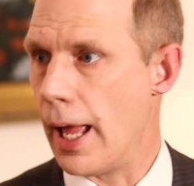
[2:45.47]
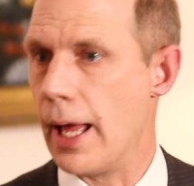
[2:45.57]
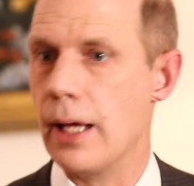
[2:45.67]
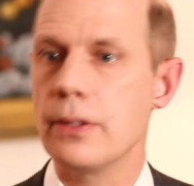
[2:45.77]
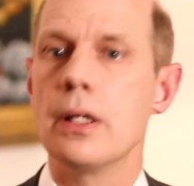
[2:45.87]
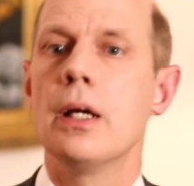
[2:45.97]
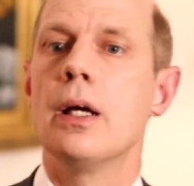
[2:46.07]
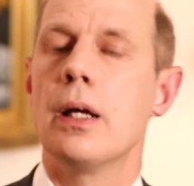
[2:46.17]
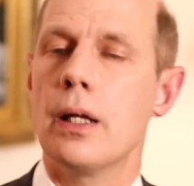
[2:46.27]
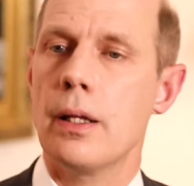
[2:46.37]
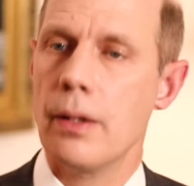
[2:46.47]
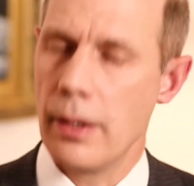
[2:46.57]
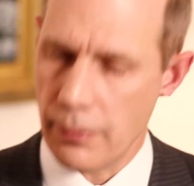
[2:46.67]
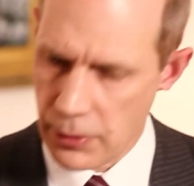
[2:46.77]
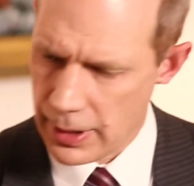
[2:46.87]
And
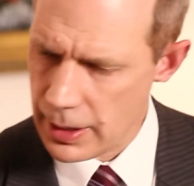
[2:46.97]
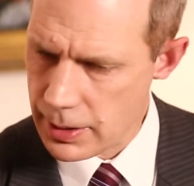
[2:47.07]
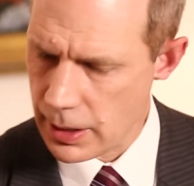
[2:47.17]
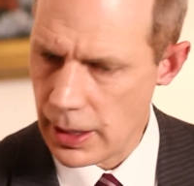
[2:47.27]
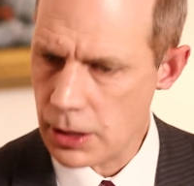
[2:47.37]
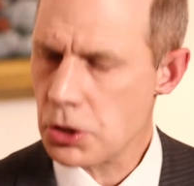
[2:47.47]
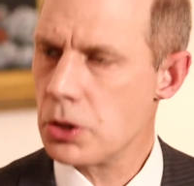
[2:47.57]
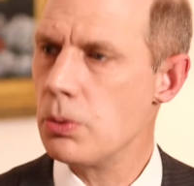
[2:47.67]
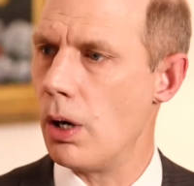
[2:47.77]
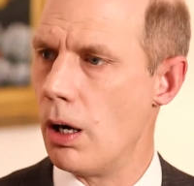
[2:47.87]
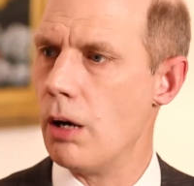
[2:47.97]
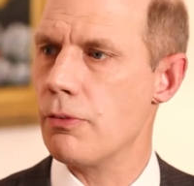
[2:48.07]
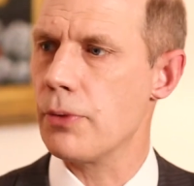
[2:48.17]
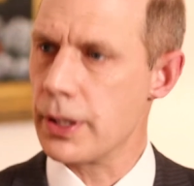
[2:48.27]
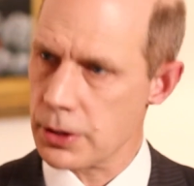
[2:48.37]
the issue
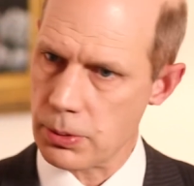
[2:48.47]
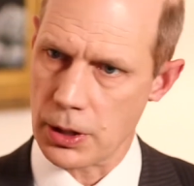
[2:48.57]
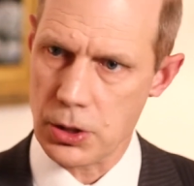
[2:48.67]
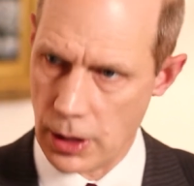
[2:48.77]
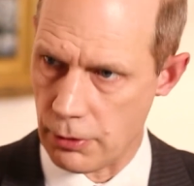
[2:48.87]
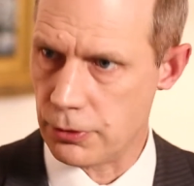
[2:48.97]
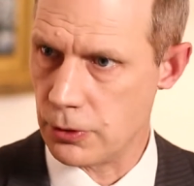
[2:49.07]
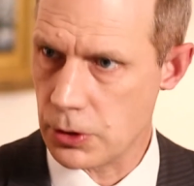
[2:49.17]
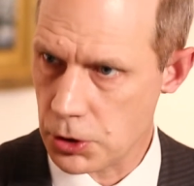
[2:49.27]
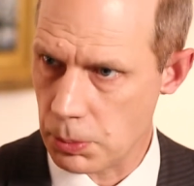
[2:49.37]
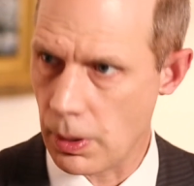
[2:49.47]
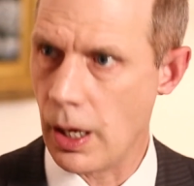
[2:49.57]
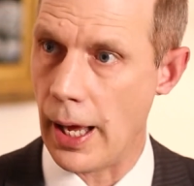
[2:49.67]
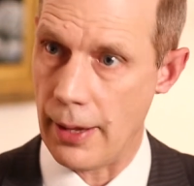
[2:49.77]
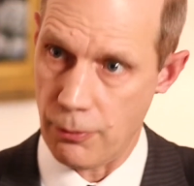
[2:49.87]
of Reconstruction and
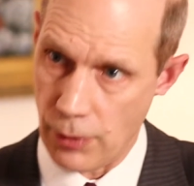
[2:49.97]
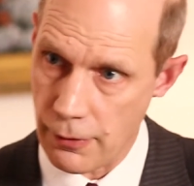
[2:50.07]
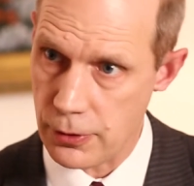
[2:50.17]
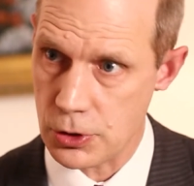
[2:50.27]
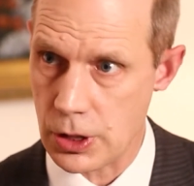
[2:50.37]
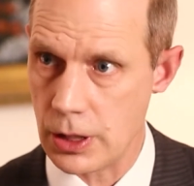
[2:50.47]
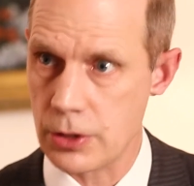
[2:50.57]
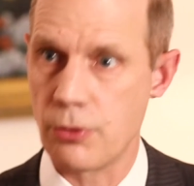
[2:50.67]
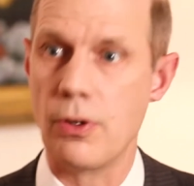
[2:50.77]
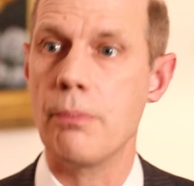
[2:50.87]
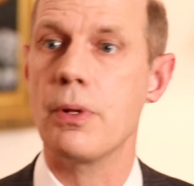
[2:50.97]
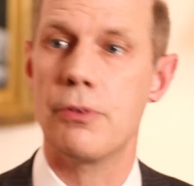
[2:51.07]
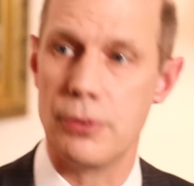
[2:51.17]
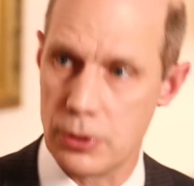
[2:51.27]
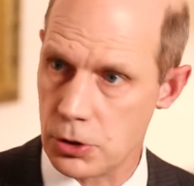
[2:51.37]
Fukushima and refugees from the
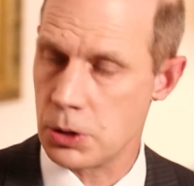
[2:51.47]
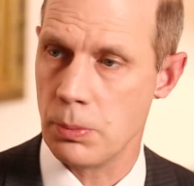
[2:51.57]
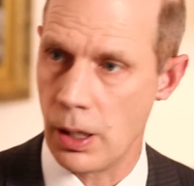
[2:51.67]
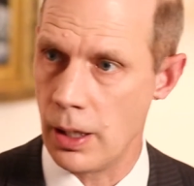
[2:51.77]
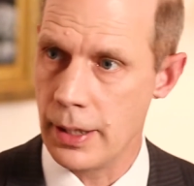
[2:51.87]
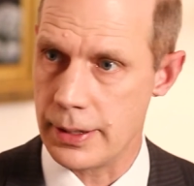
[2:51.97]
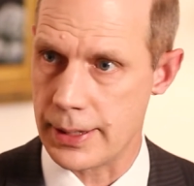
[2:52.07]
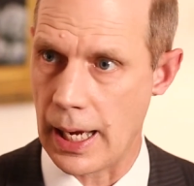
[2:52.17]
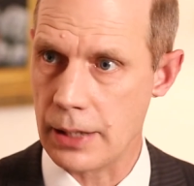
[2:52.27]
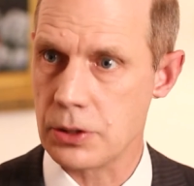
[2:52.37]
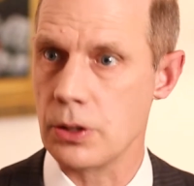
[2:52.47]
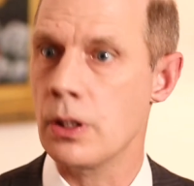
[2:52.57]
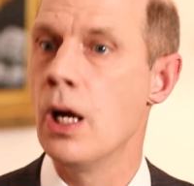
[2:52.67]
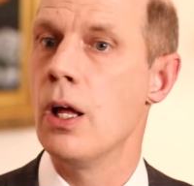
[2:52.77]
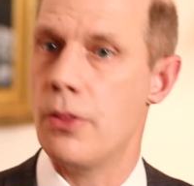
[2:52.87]
Fukushima disaster,
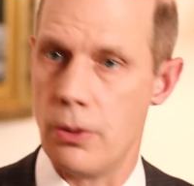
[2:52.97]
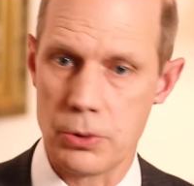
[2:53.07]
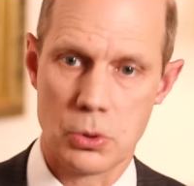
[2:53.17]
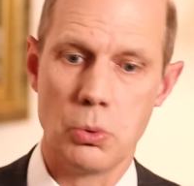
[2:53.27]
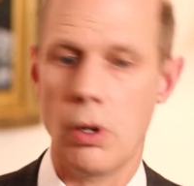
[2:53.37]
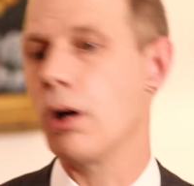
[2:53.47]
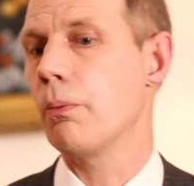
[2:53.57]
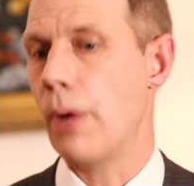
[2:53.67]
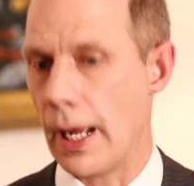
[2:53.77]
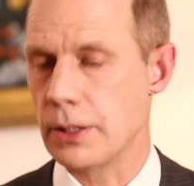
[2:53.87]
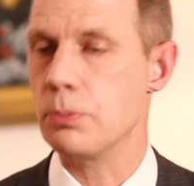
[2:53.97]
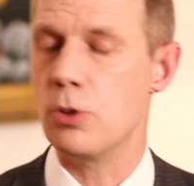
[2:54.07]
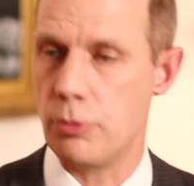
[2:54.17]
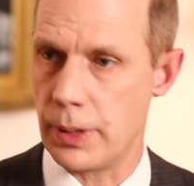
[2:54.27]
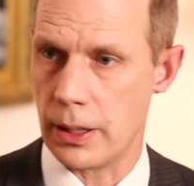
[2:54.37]
those who had to
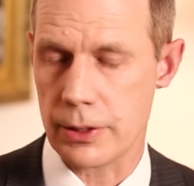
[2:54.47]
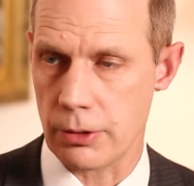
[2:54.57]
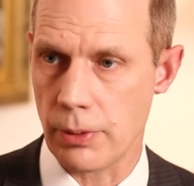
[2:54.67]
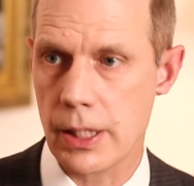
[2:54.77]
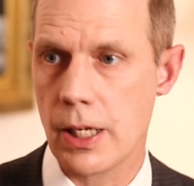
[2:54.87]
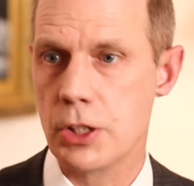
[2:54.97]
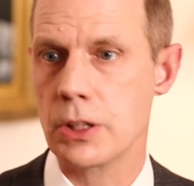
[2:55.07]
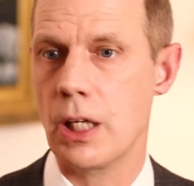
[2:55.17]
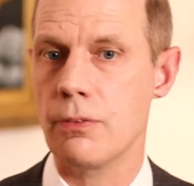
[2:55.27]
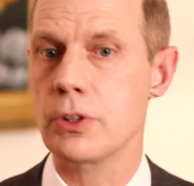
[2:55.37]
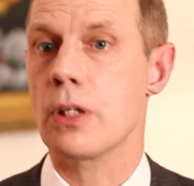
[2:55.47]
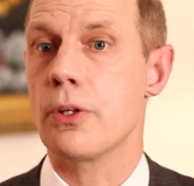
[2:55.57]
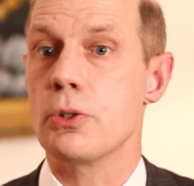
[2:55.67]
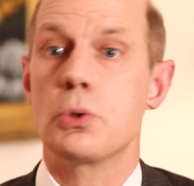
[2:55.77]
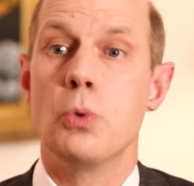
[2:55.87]
move because of the radiation levels,
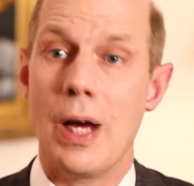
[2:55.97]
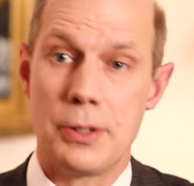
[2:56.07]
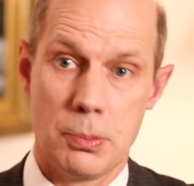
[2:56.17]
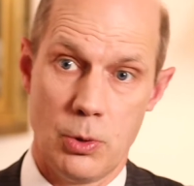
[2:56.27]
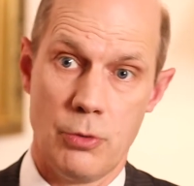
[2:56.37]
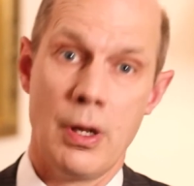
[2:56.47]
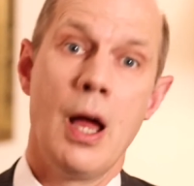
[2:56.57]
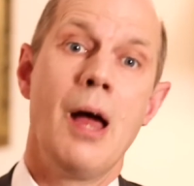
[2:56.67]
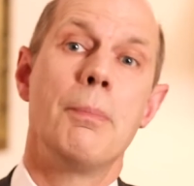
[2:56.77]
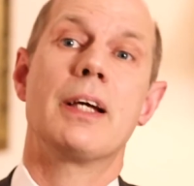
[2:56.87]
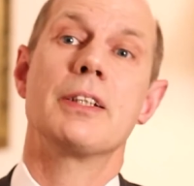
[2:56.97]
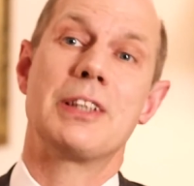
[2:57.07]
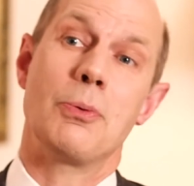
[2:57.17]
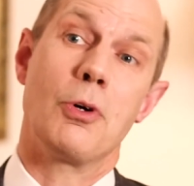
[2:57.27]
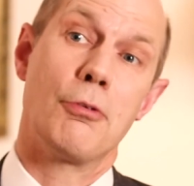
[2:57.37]
those who had to move because
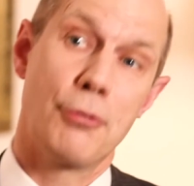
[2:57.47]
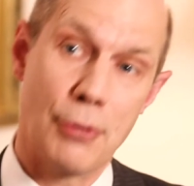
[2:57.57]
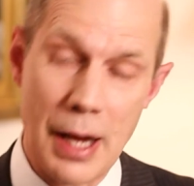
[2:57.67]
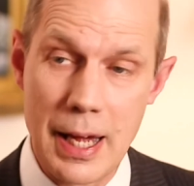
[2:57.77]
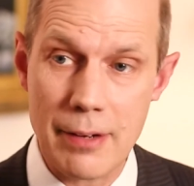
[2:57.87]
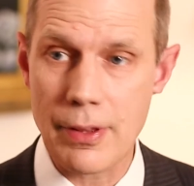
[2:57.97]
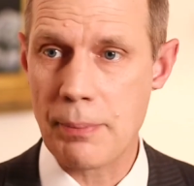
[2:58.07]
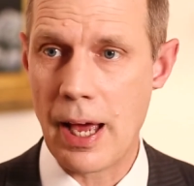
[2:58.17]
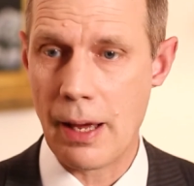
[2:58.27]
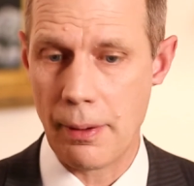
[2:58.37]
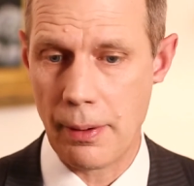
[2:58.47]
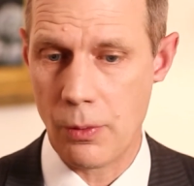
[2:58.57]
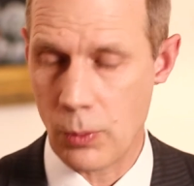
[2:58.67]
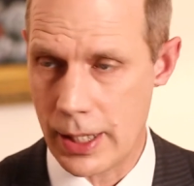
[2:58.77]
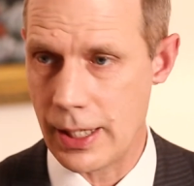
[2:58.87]
they were afraid of the
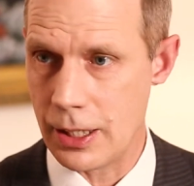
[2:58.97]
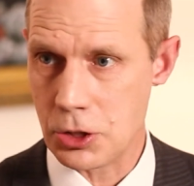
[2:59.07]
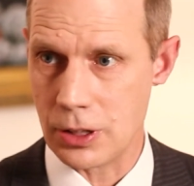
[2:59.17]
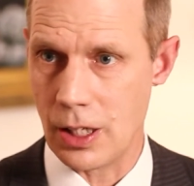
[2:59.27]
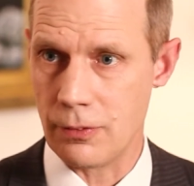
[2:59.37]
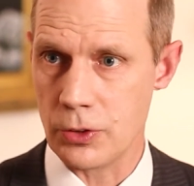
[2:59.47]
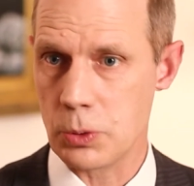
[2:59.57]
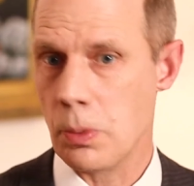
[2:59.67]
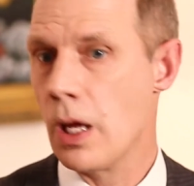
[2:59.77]
radiation levels